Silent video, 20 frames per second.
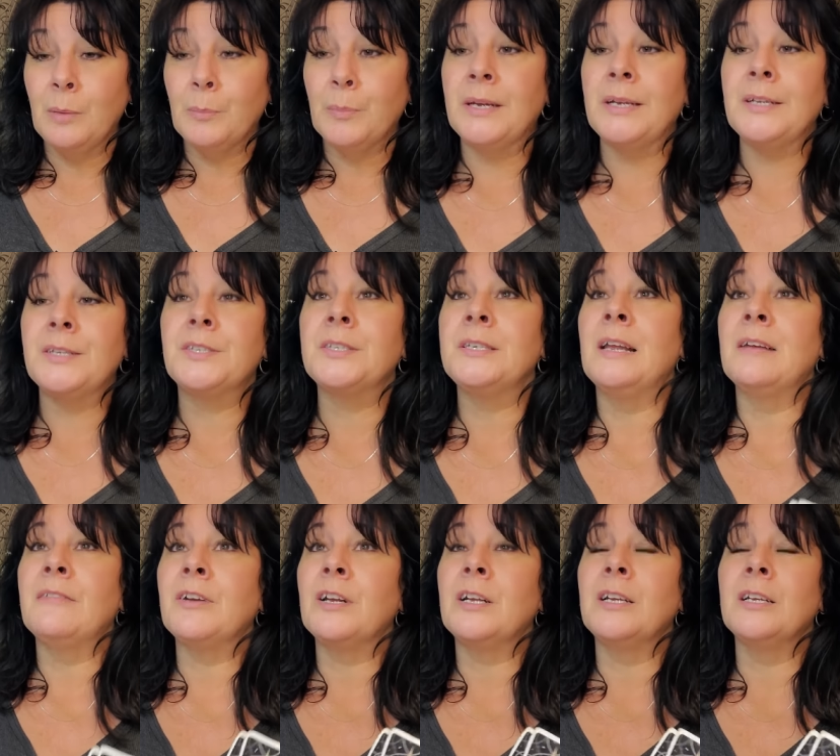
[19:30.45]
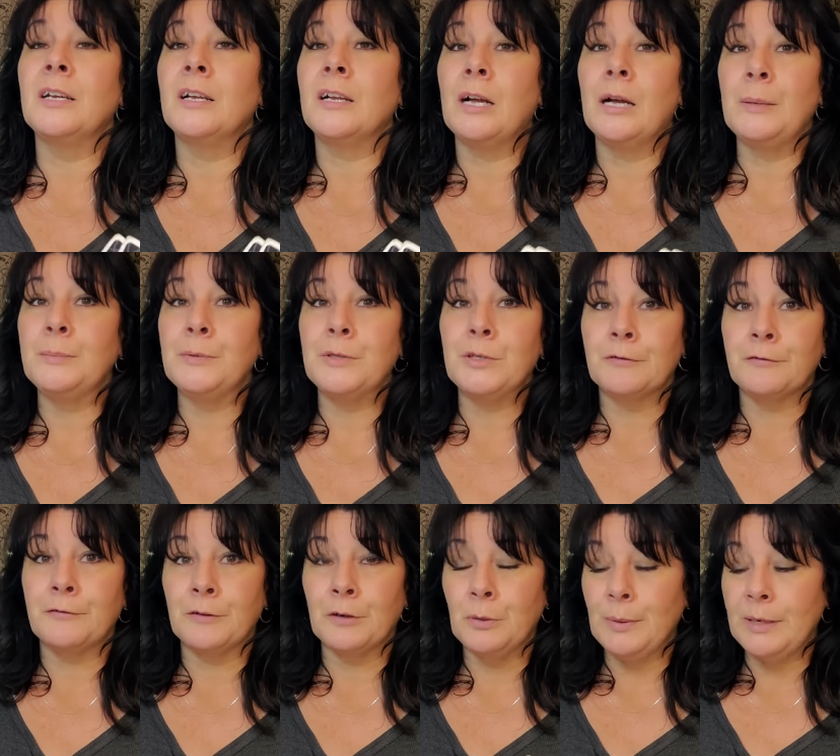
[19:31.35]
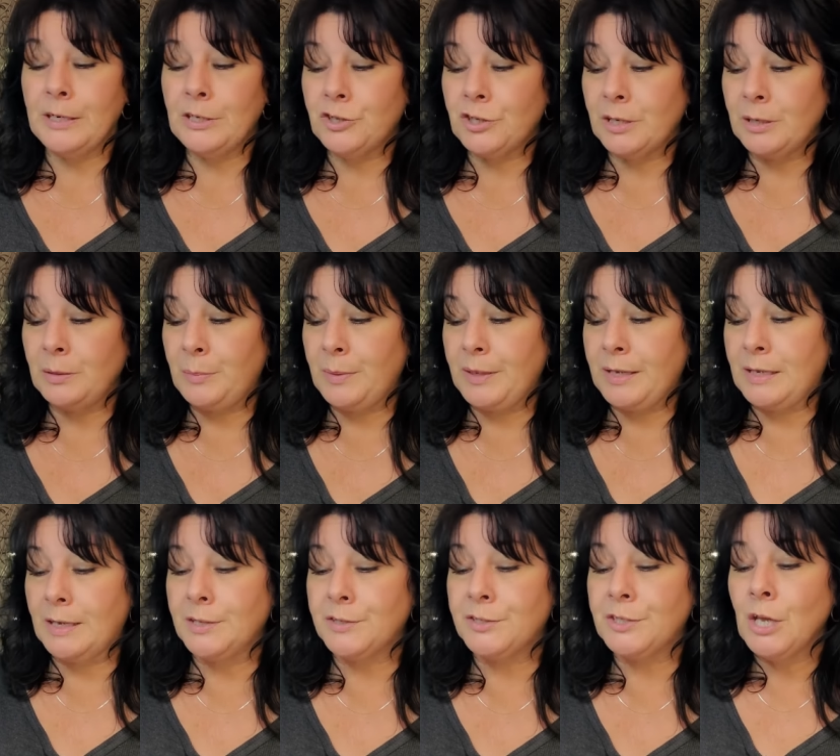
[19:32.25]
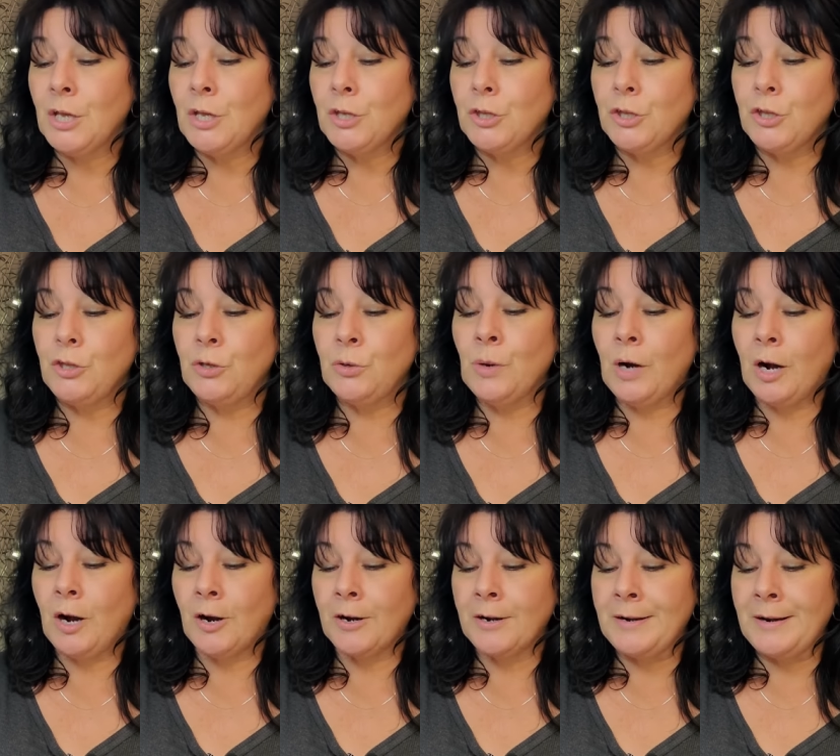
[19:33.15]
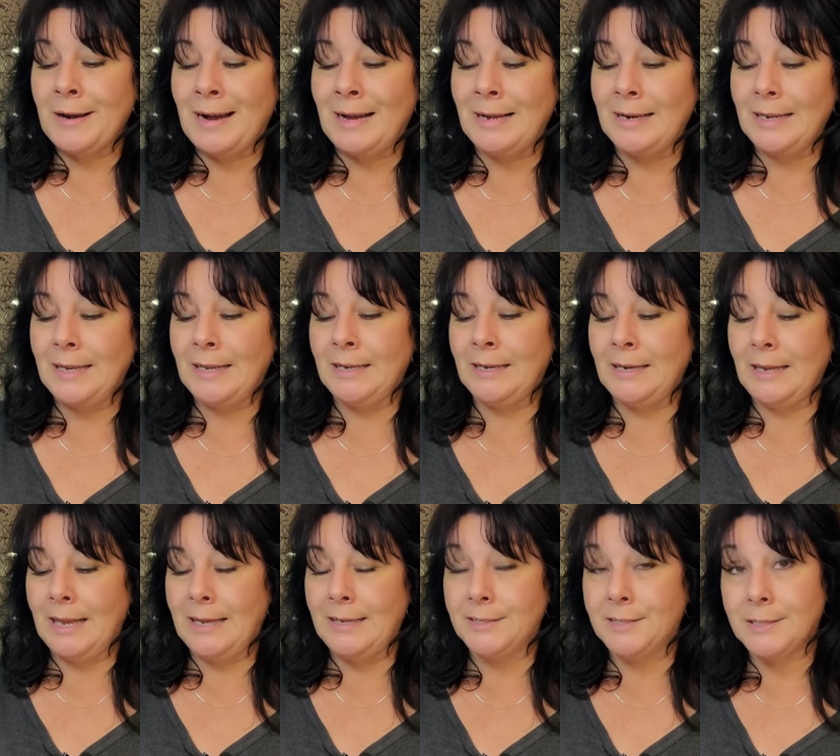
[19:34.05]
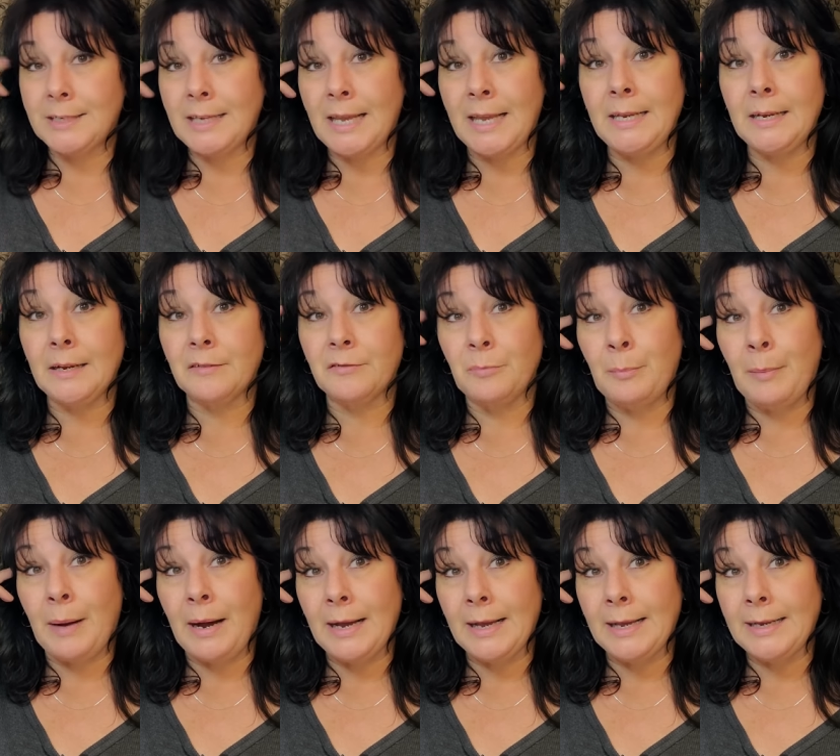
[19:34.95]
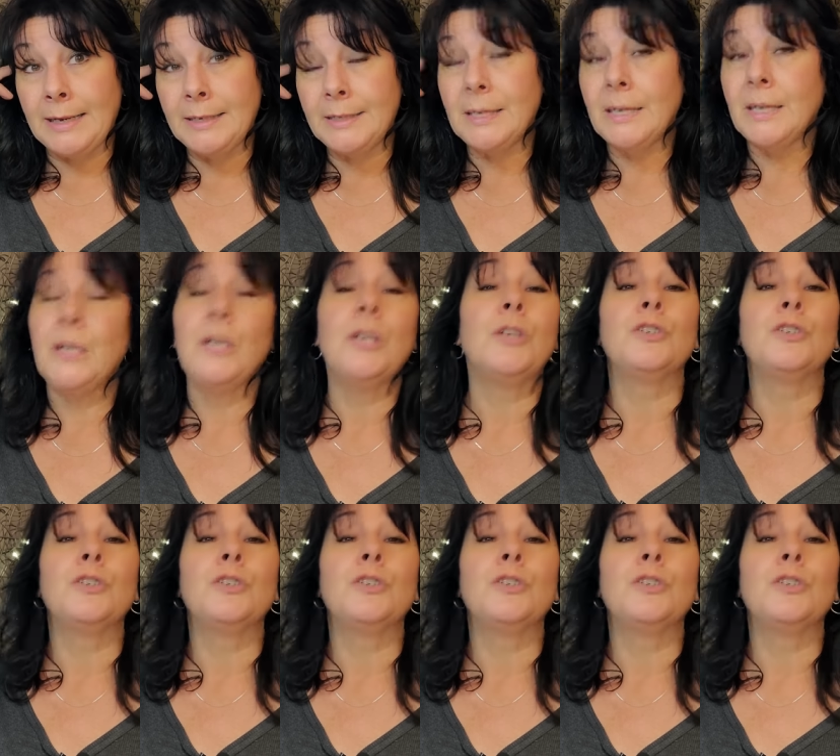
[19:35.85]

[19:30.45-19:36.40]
but it's never going to come to fruition because you are not in a state of mind